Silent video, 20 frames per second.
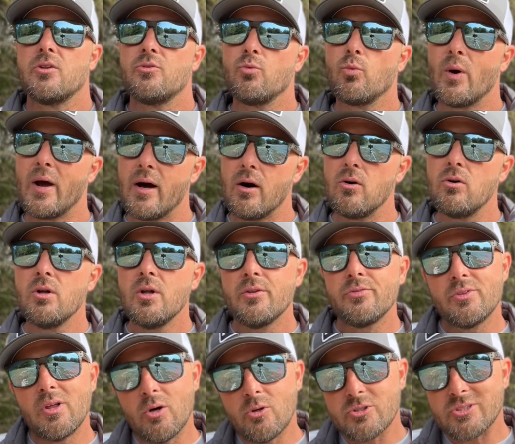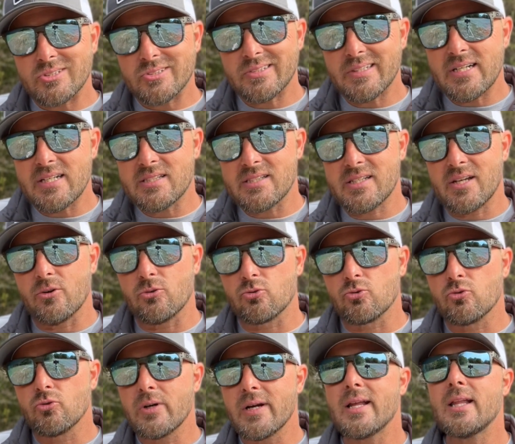Well, those creeks get
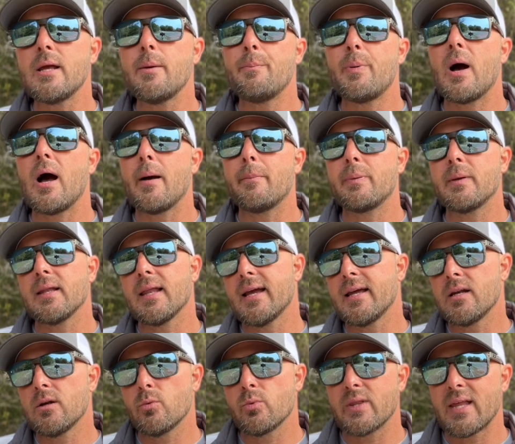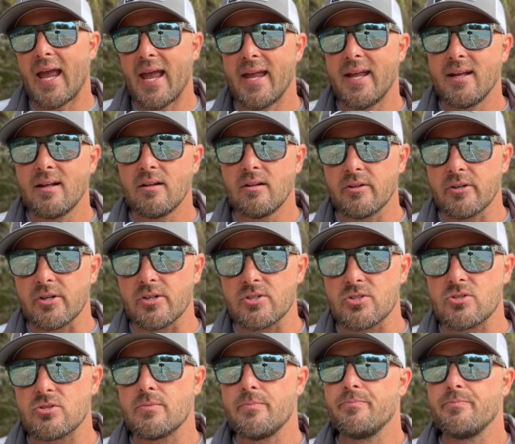really populated with anglers.